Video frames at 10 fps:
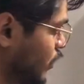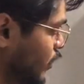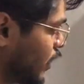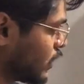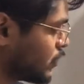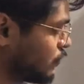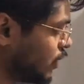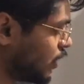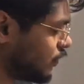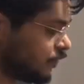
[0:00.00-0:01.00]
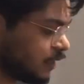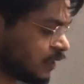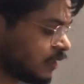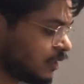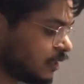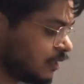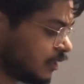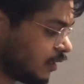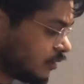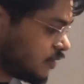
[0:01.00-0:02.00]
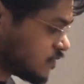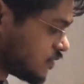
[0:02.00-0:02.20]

Next we have this